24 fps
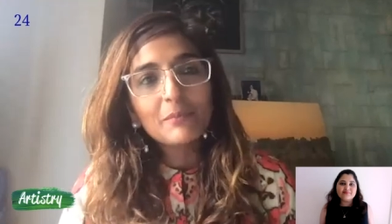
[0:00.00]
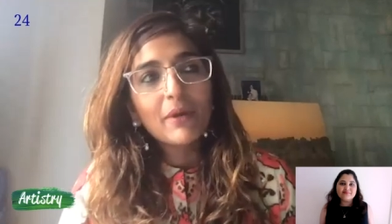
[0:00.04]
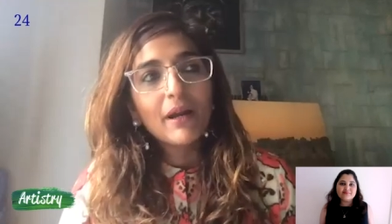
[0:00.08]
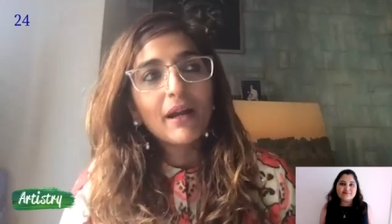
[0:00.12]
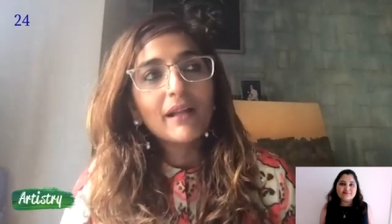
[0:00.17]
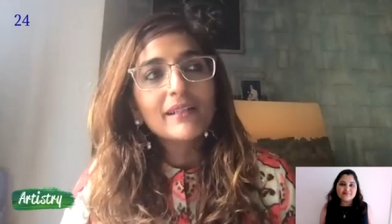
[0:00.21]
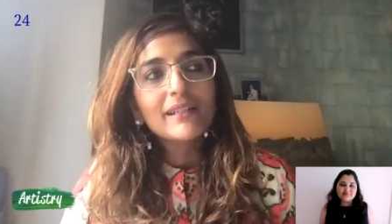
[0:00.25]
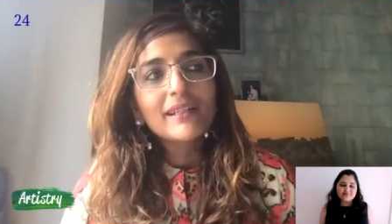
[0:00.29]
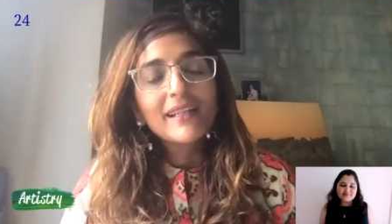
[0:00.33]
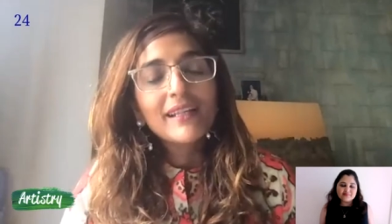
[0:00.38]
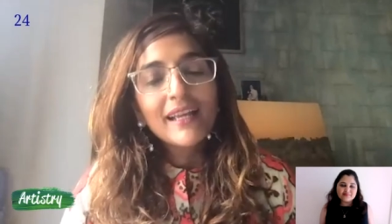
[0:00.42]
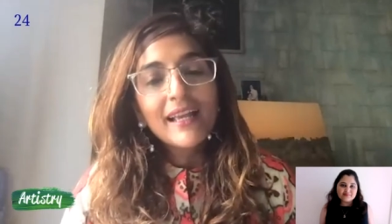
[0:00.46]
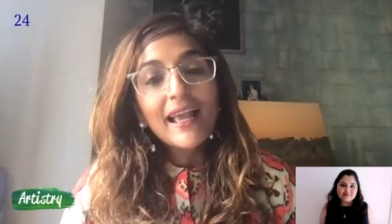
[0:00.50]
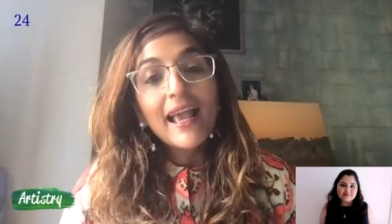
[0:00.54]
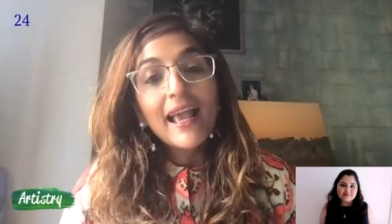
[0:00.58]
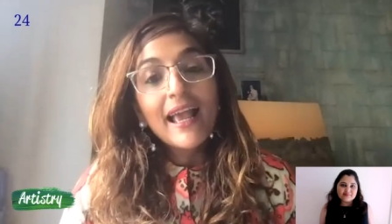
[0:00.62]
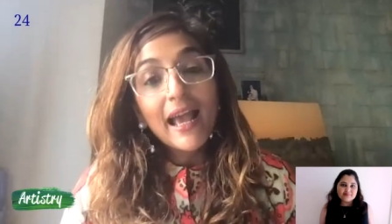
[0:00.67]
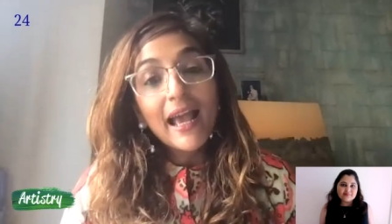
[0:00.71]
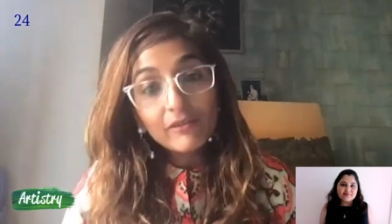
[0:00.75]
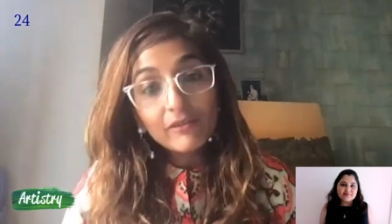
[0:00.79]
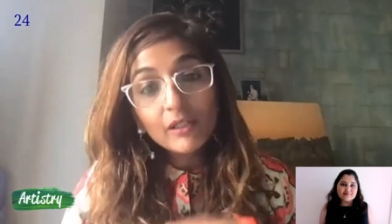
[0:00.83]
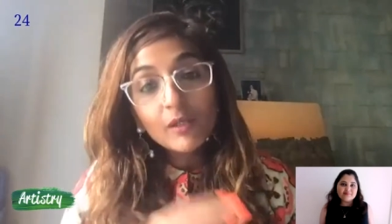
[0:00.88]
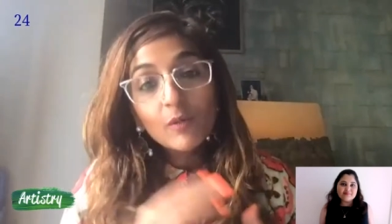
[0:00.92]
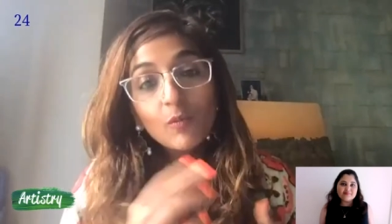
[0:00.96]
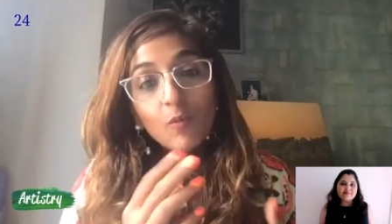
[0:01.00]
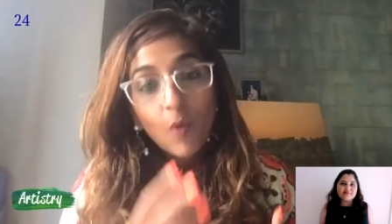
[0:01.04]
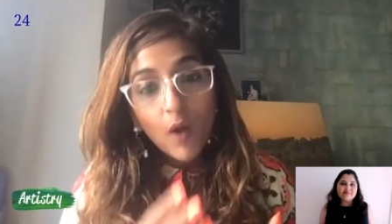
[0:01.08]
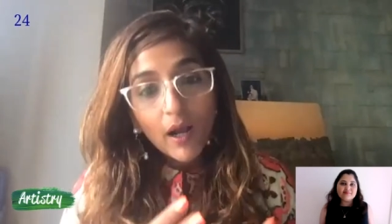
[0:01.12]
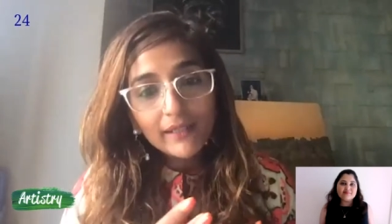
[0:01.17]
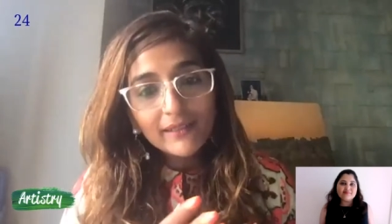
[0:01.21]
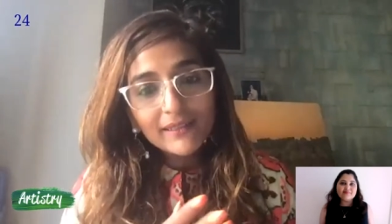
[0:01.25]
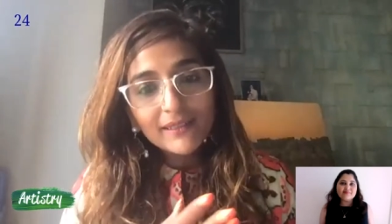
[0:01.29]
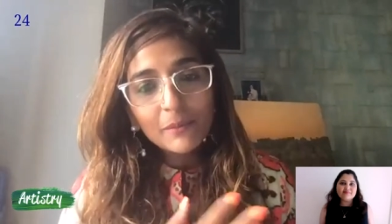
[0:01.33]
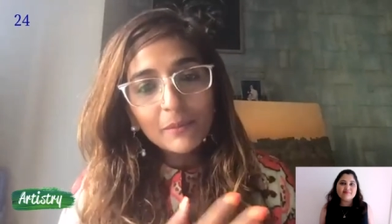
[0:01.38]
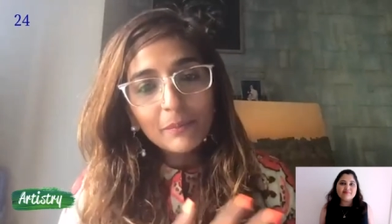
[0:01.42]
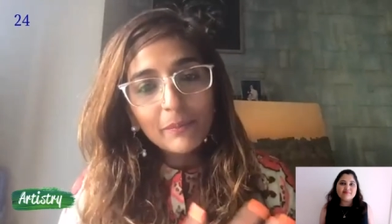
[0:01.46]
but having
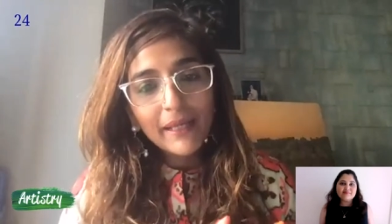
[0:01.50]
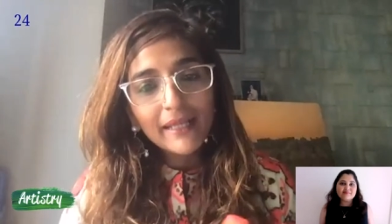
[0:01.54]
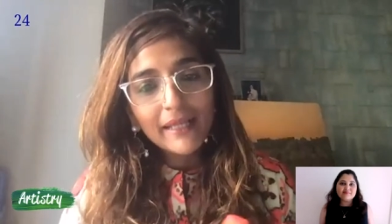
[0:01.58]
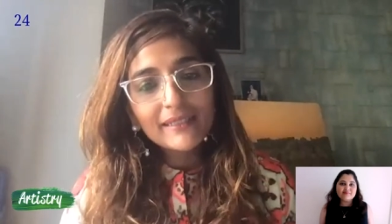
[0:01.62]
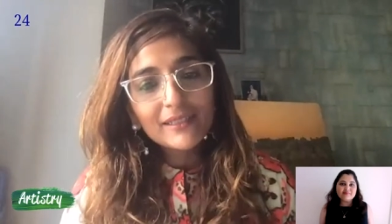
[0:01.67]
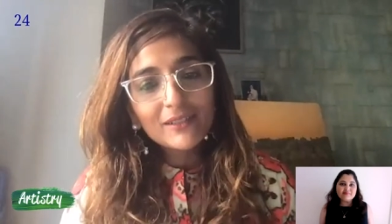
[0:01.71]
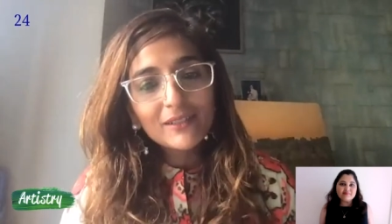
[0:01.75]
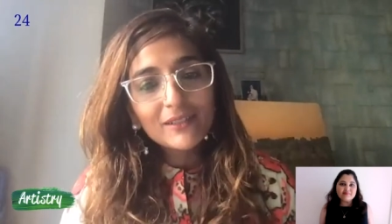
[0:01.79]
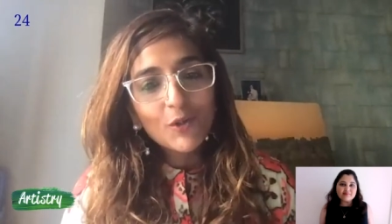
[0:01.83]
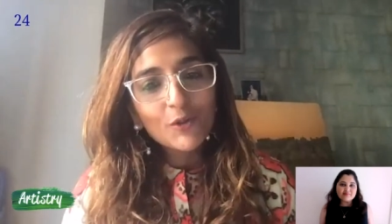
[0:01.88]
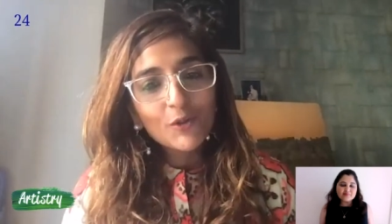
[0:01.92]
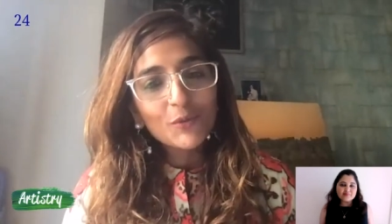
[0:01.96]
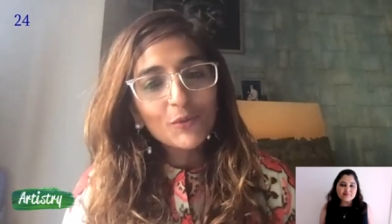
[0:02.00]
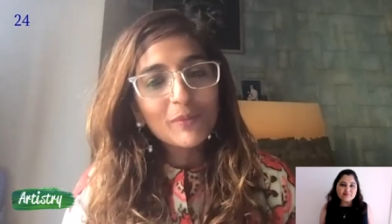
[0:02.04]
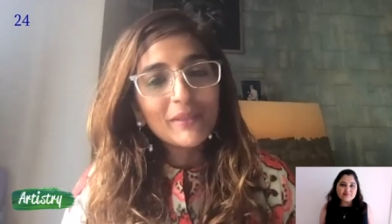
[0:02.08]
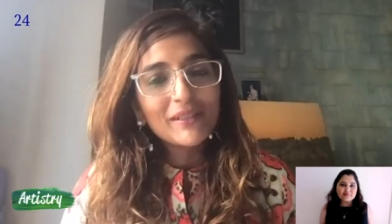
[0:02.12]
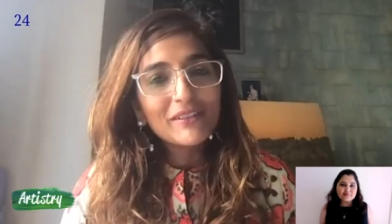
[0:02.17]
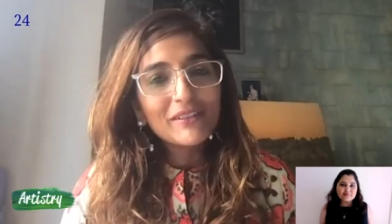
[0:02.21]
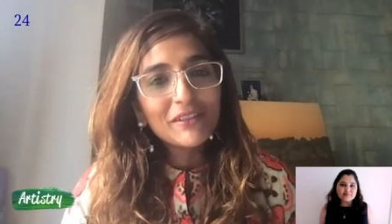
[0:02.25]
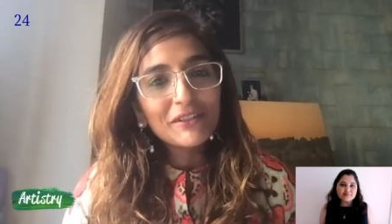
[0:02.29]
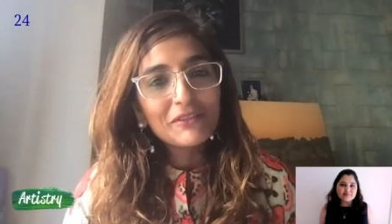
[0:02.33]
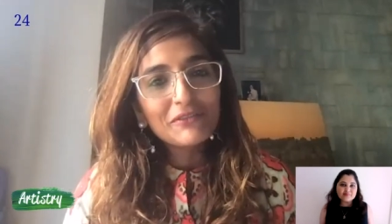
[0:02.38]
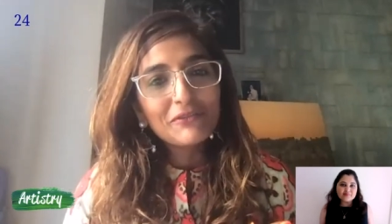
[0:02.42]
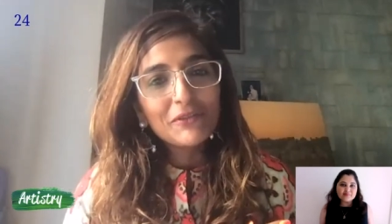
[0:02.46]
won the best documentary